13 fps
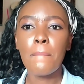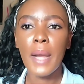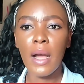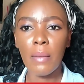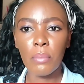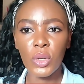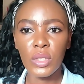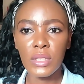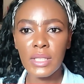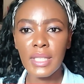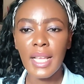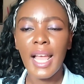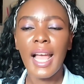per
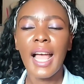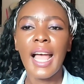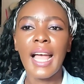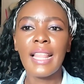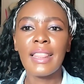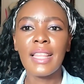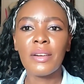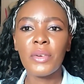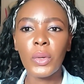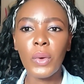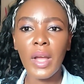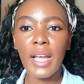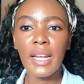month, and the
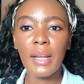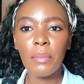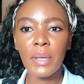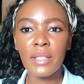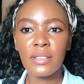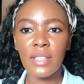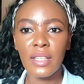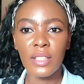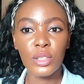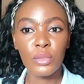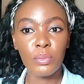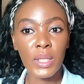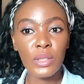required amount that
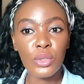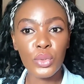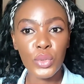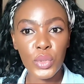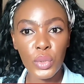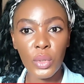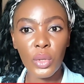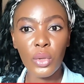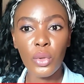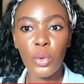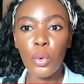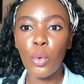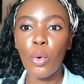you're meant to show
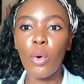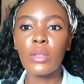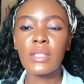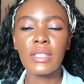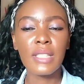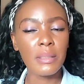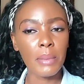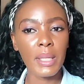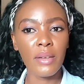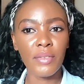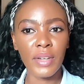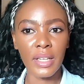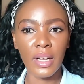in your statement
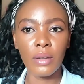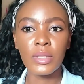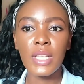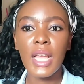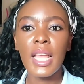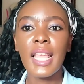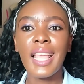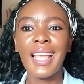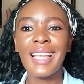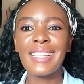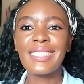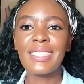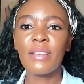of account
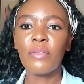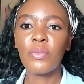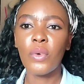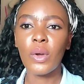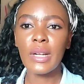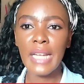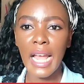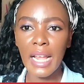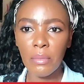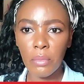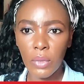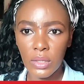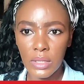is for
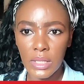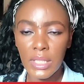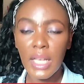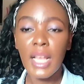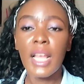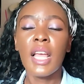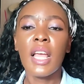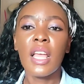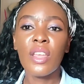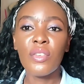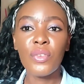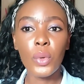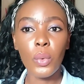9 months.
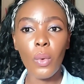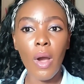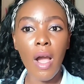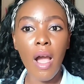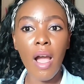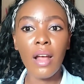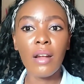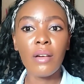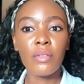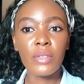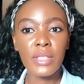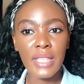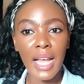If you are
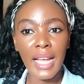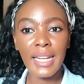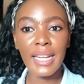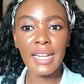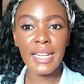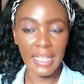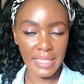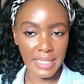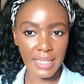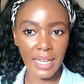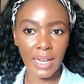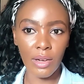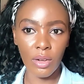residing
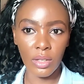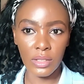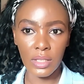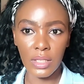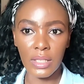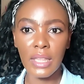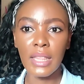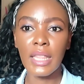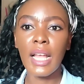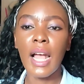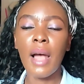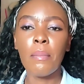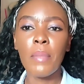inside London,
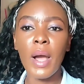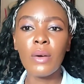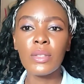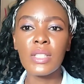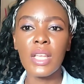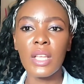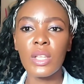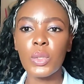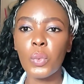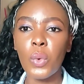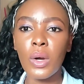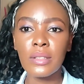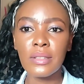the amount is
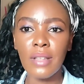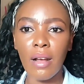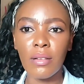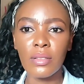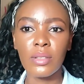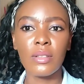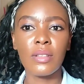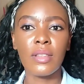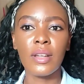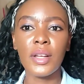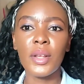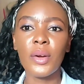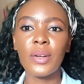
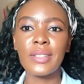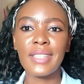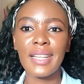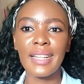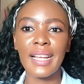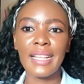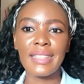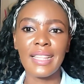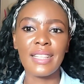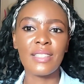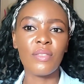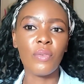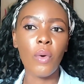
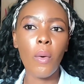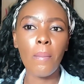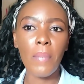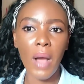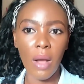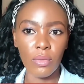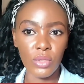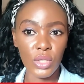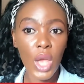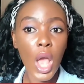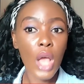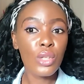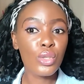£1,334,
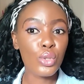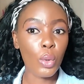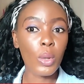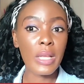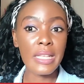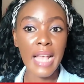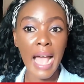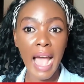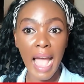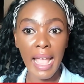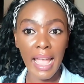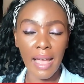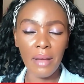so it's
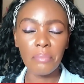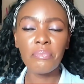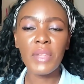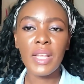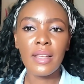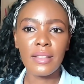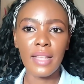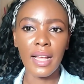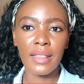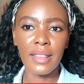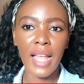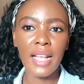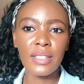higher
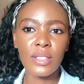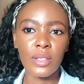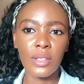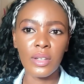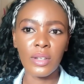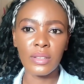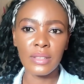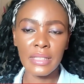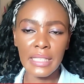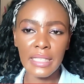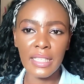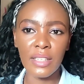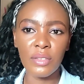than that
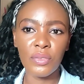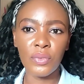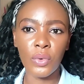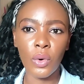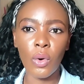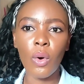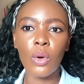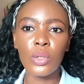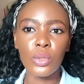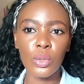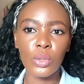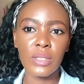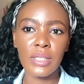needed for
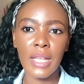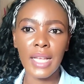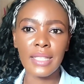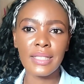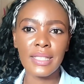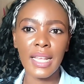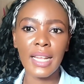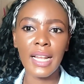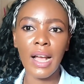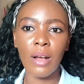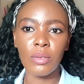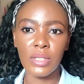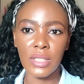those that are staying
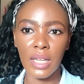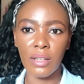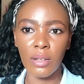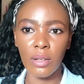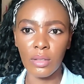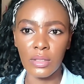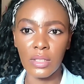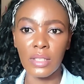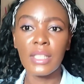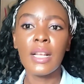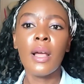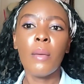outside London,